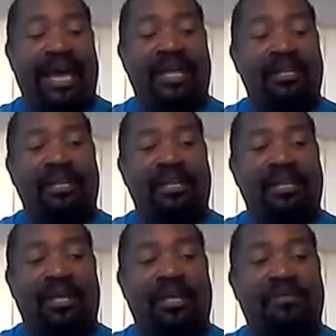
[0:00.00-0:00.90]
and
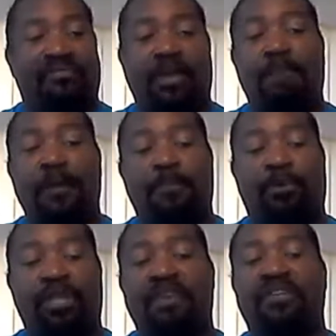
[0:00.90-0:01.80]
some
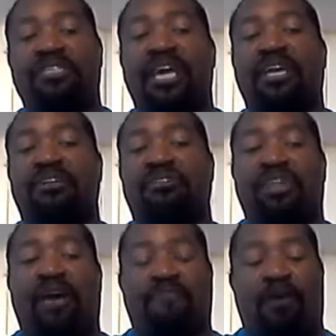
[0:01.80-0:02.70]
people even take it a
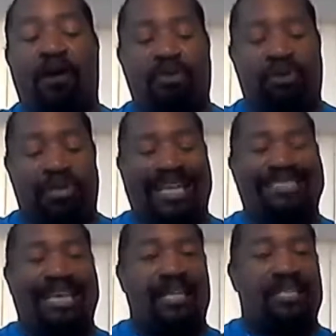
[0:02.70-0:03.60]
step farther.
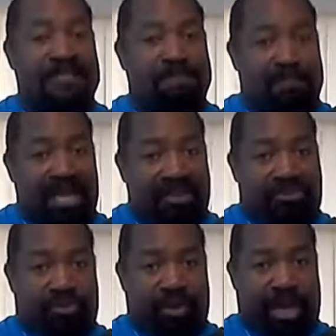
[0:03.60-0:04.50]
They take this
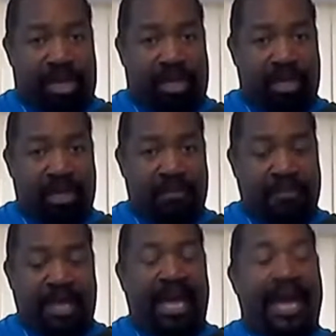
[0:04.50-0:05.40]
B string
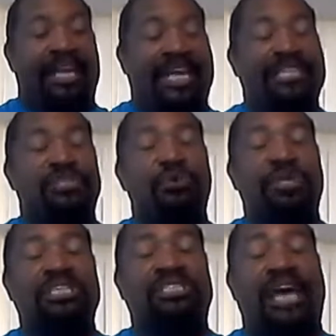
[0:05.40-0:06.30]
and they
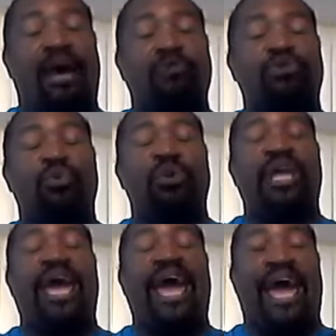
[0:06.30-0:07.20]
tune it down
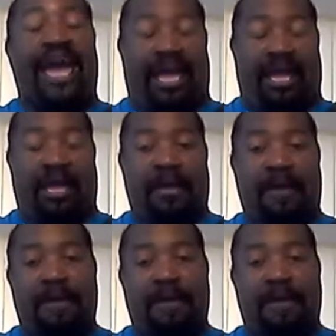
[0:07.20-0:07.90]
to an A.